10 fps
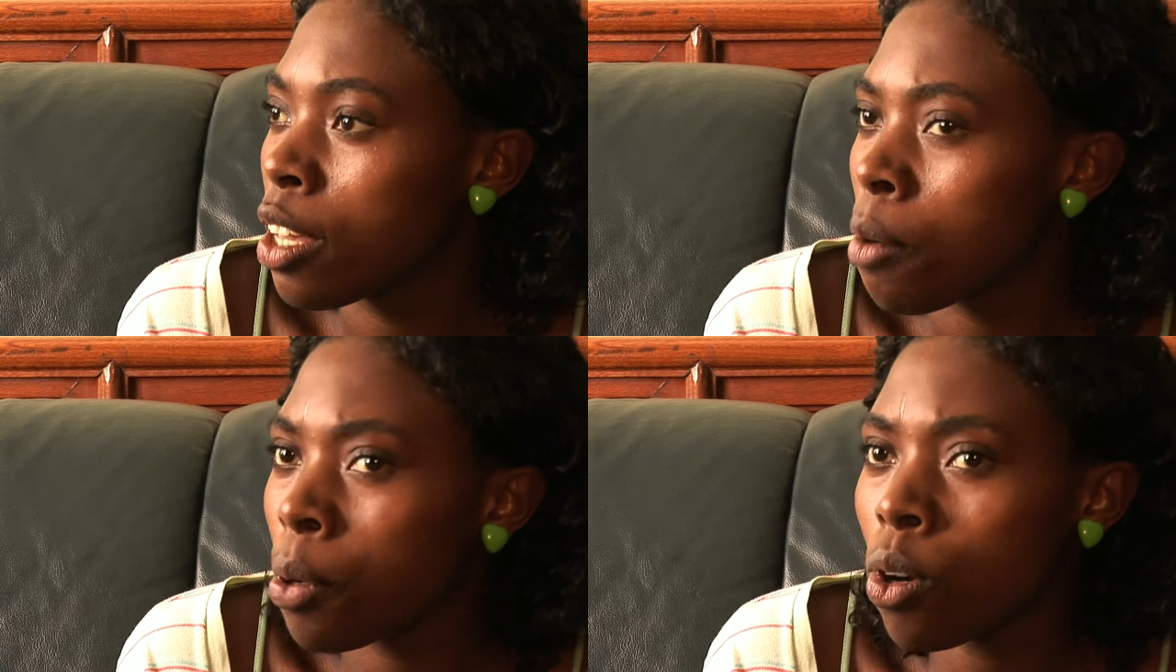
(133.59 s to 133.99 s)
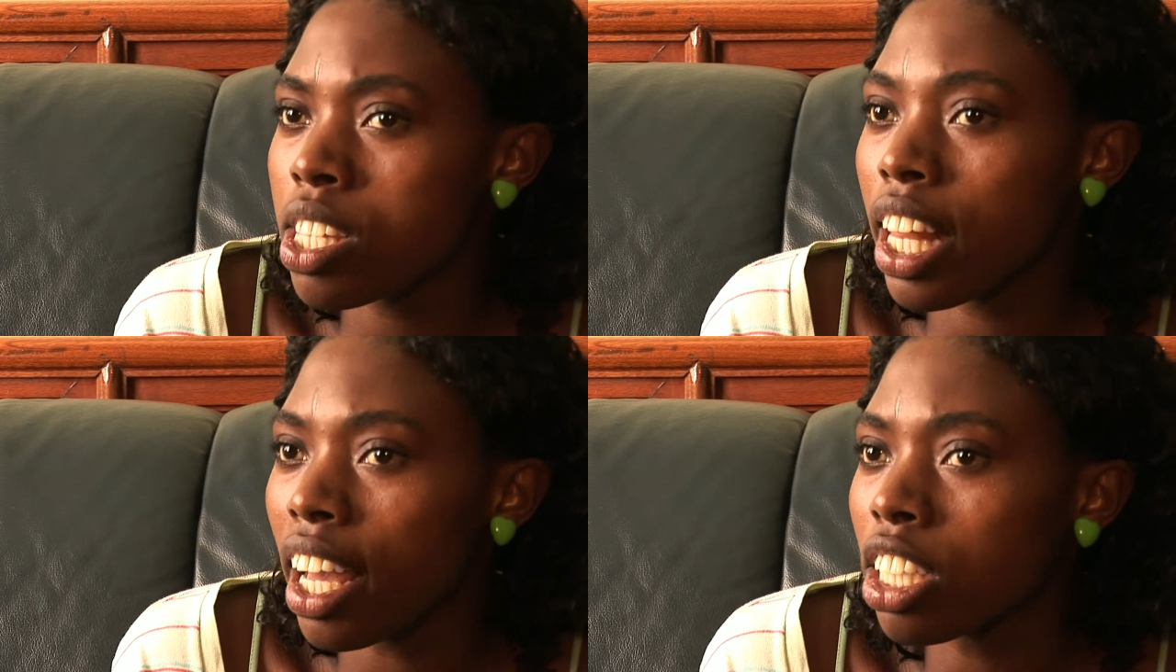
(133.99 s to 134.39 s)

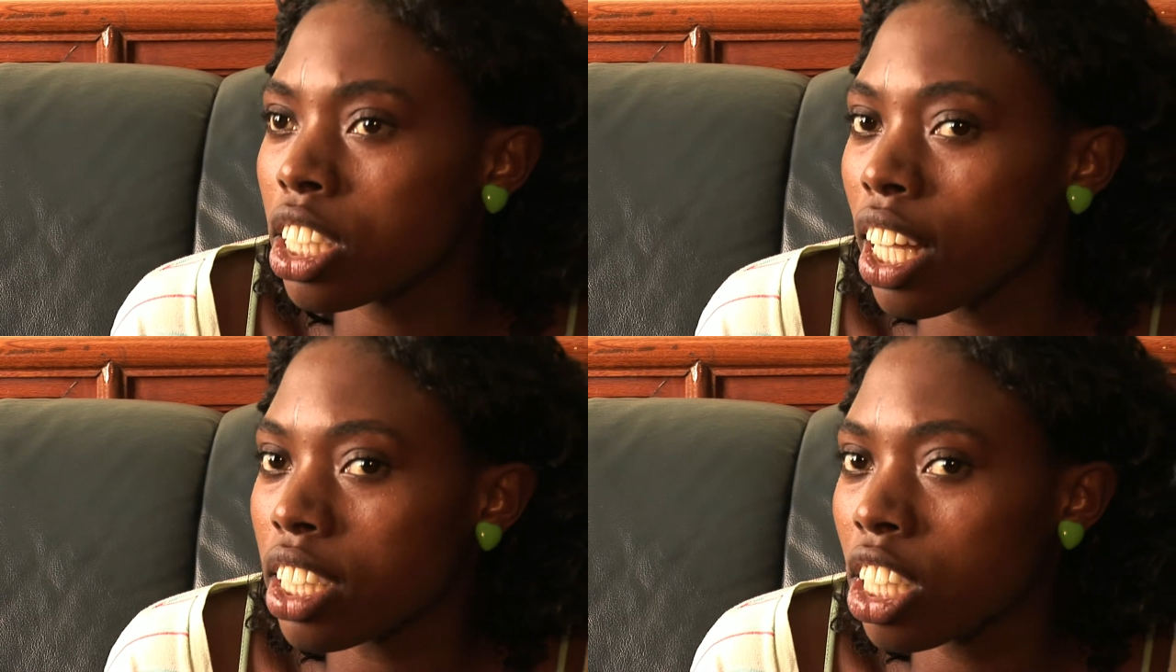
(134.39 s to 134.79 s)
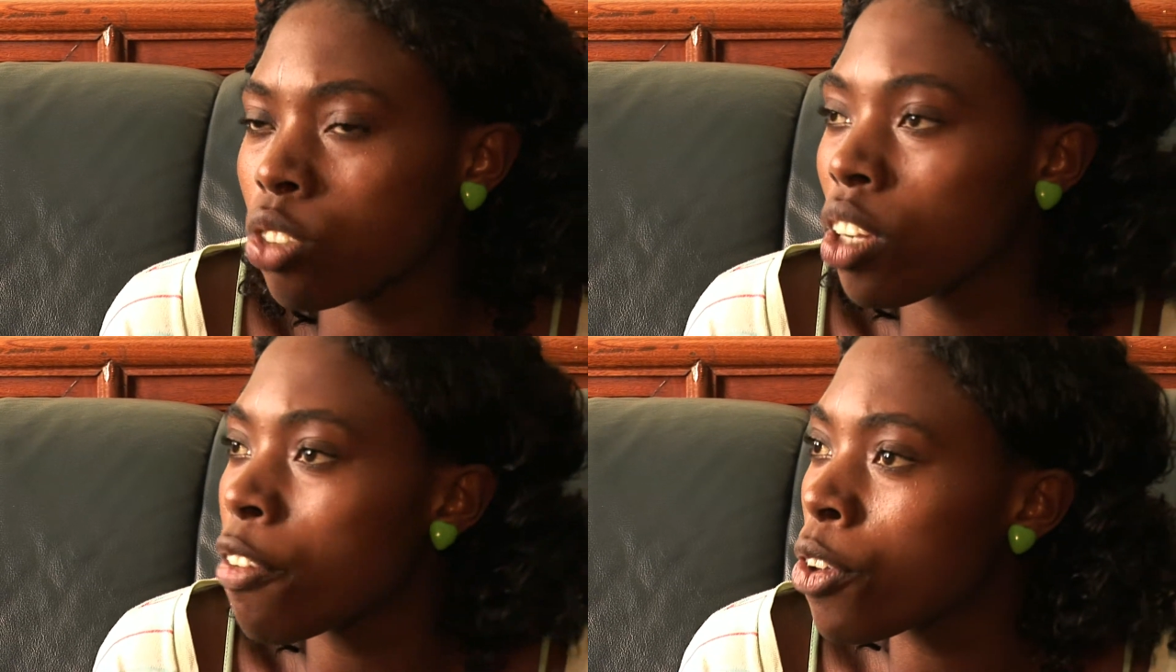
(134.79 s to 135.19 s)
Because the
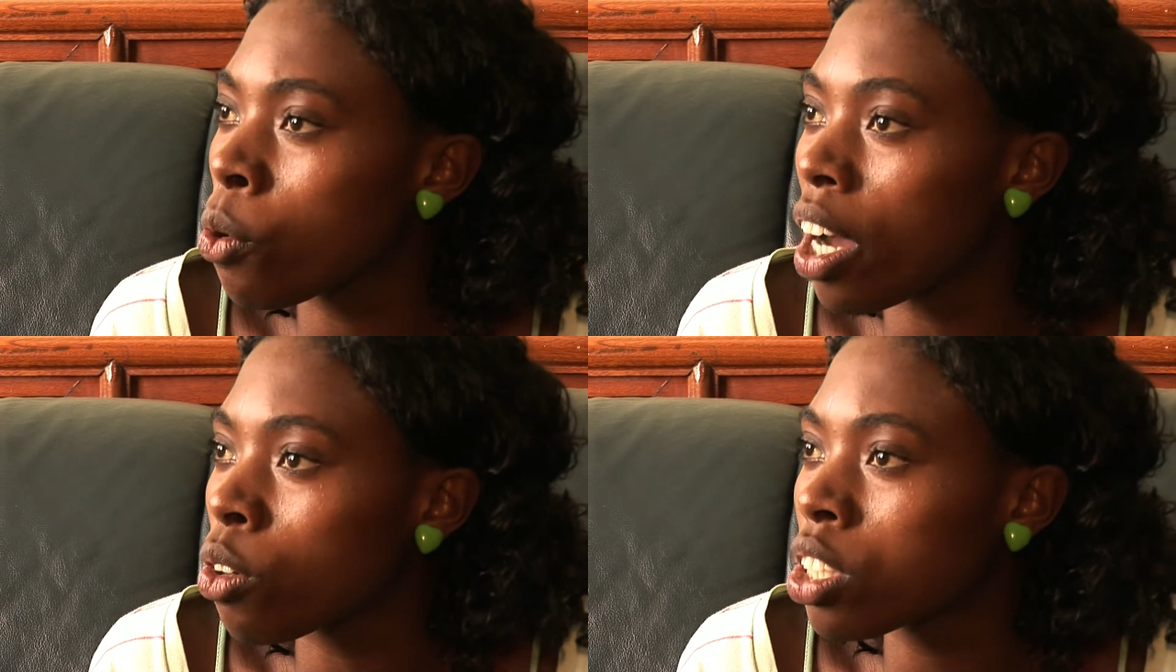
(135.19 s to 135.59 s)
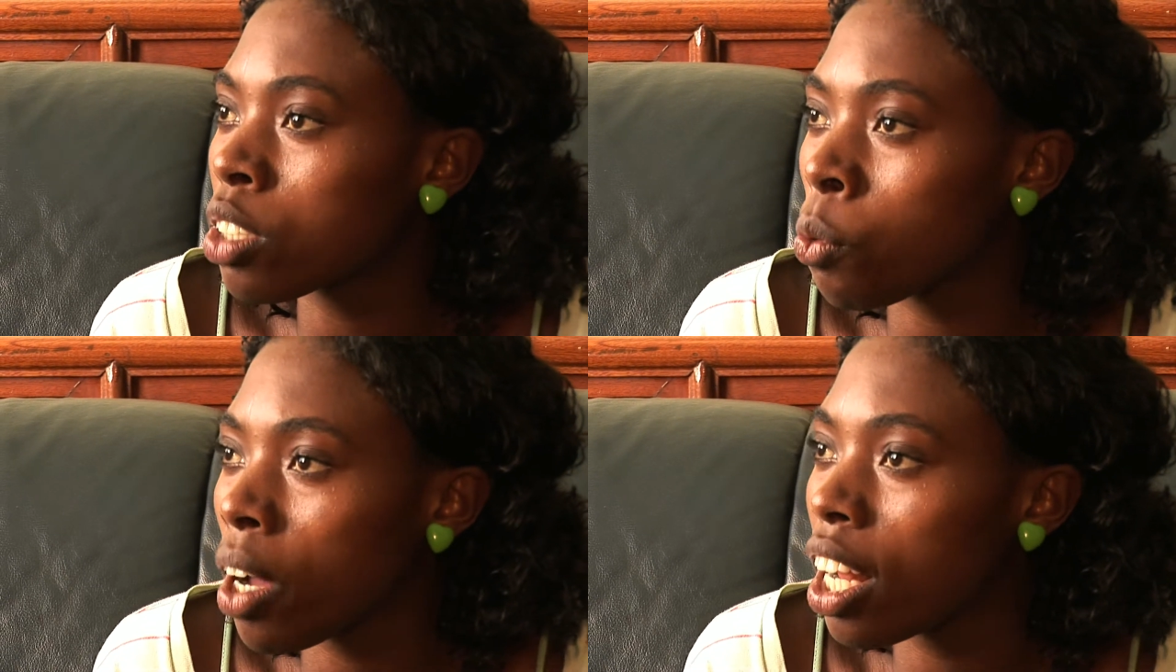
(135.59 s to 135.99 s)
children, if you are not
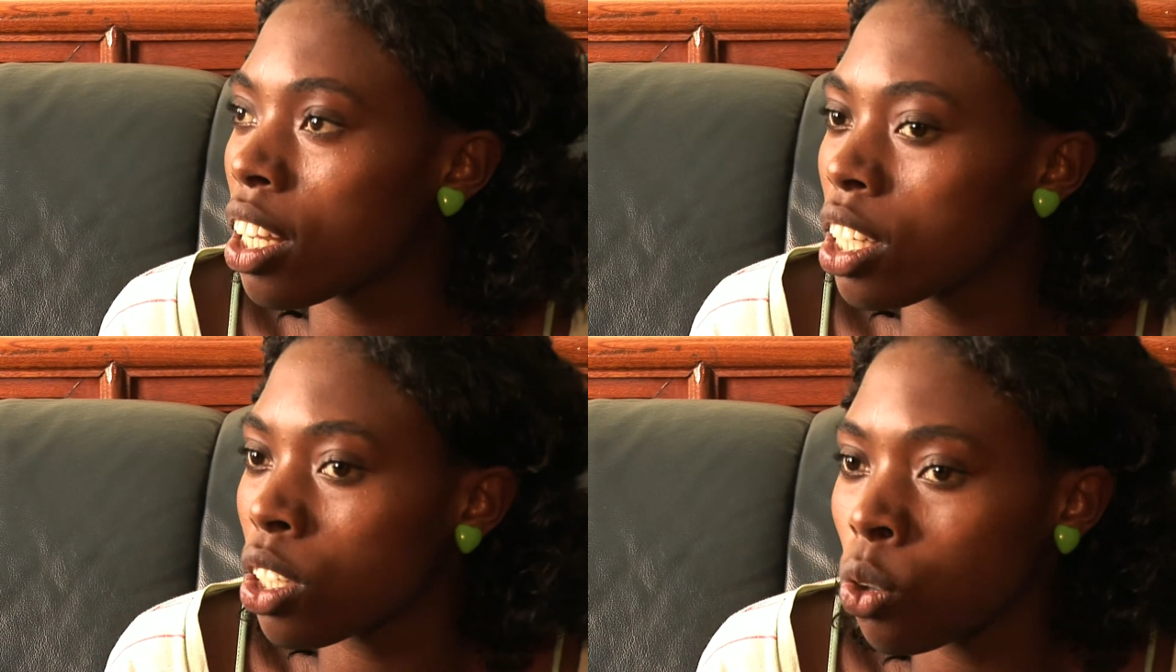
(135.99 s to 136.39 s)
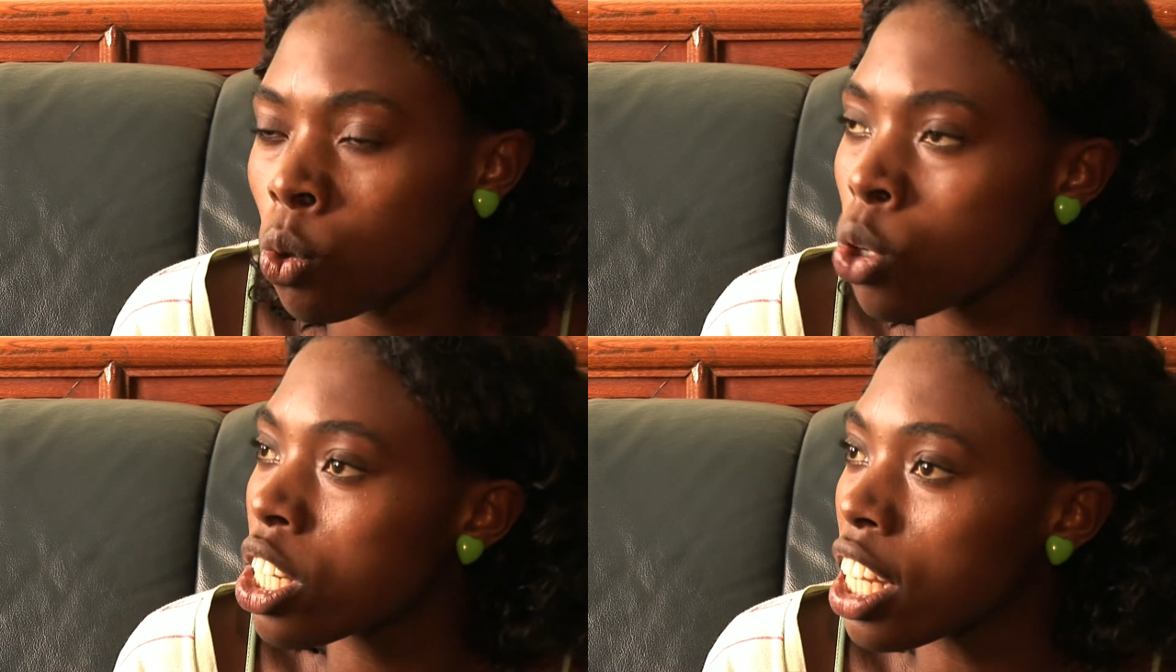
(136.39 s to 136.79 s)

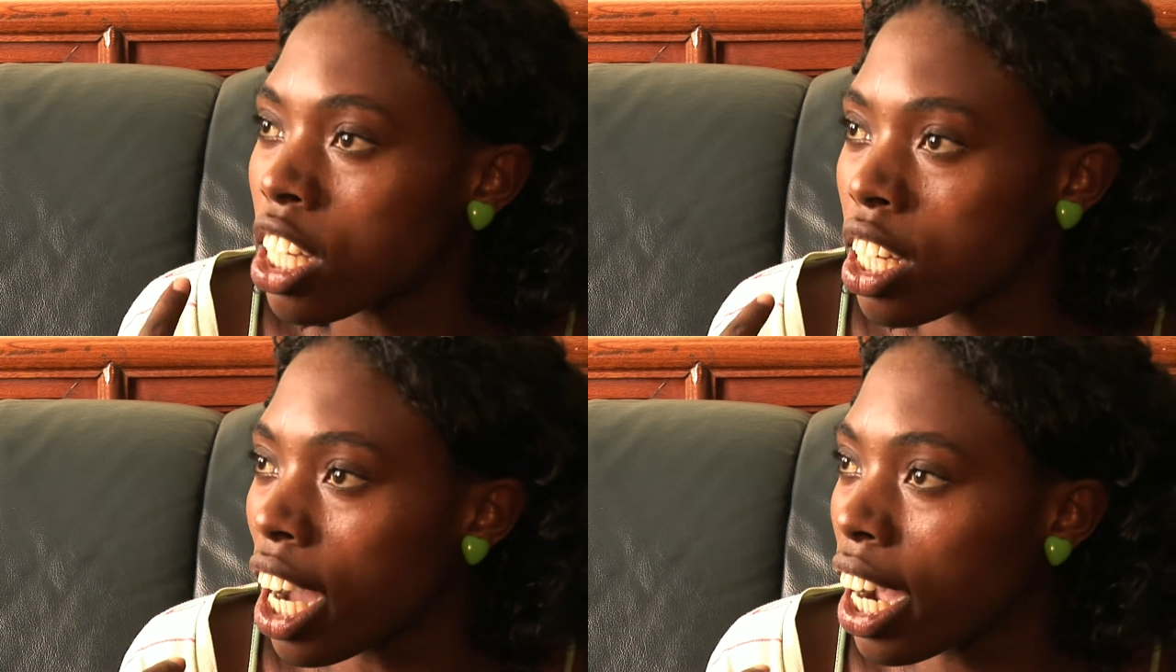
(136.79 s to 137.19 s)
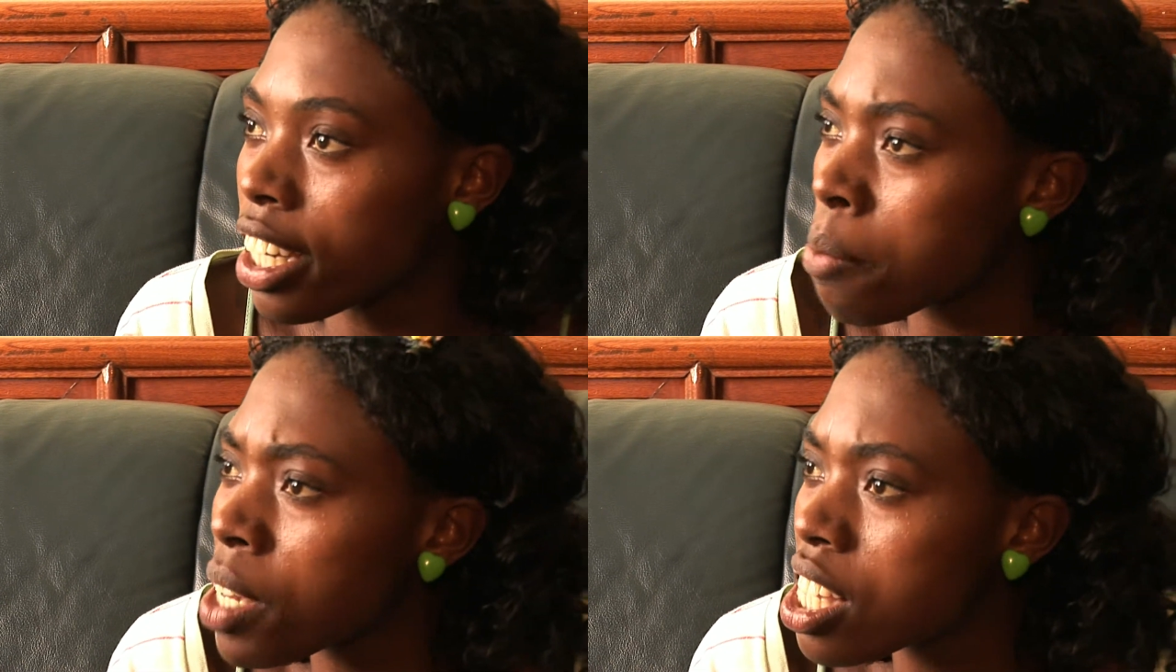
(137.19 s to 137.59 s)
good in
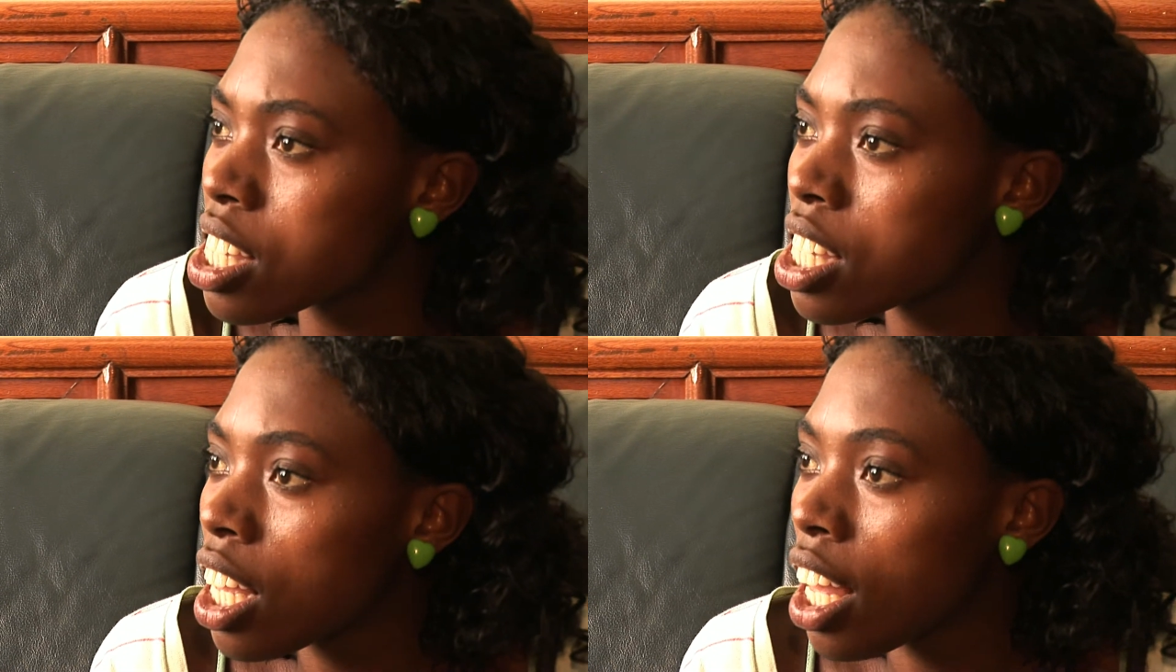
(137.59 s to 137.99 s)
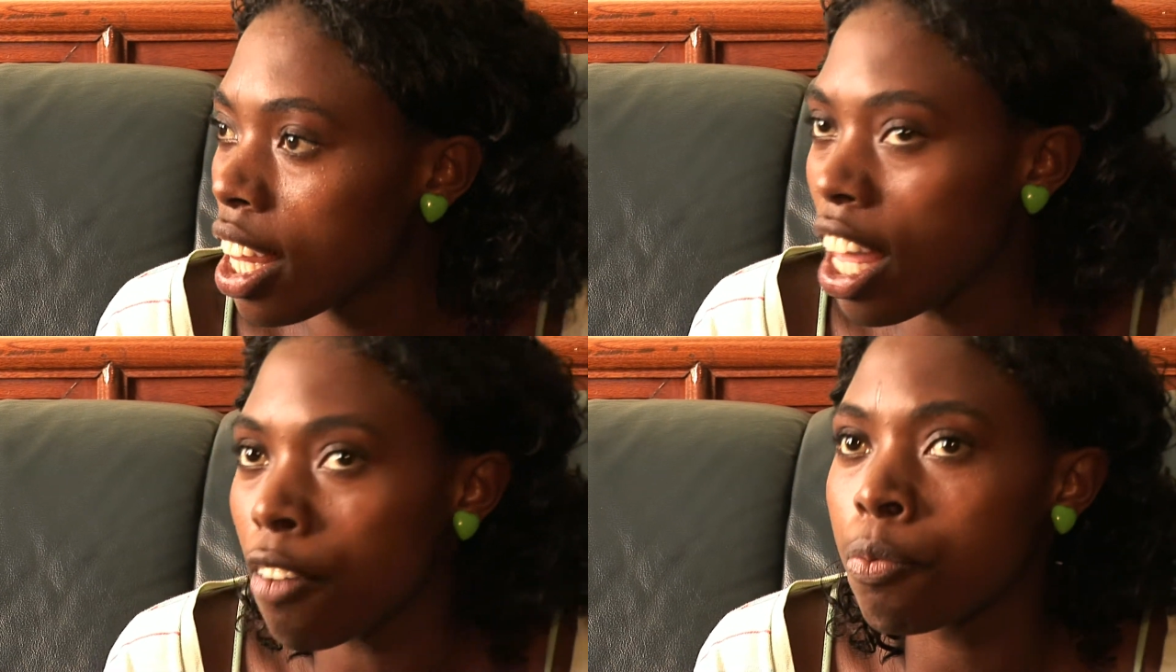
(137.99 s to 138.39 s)
academics,
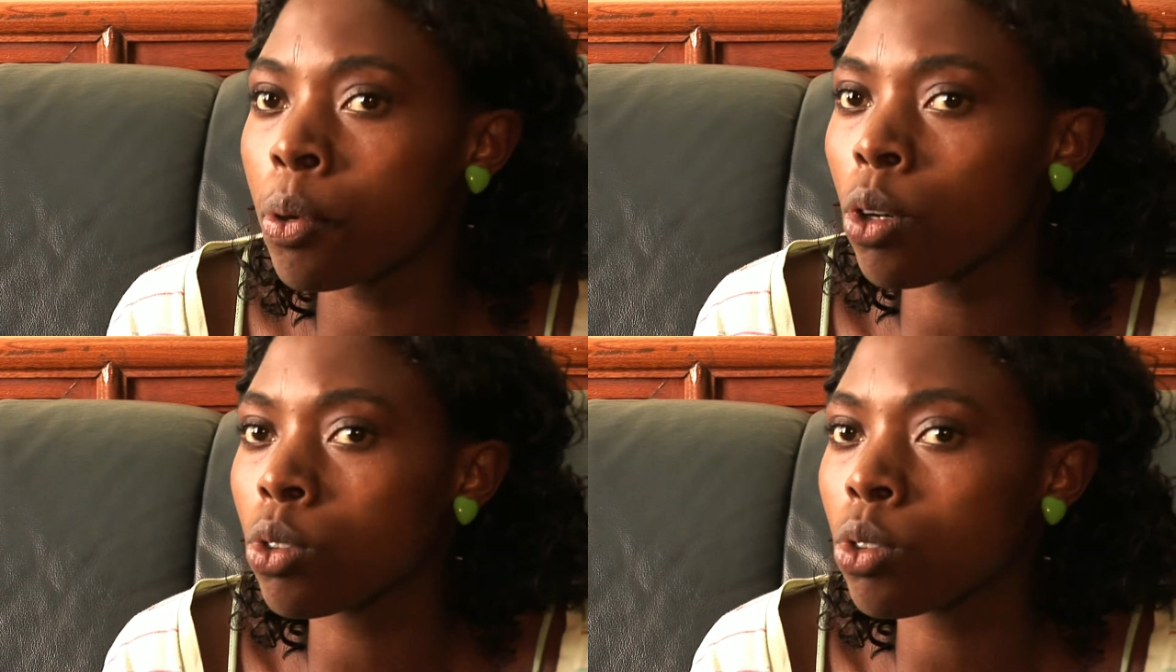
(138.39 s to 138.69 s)
they have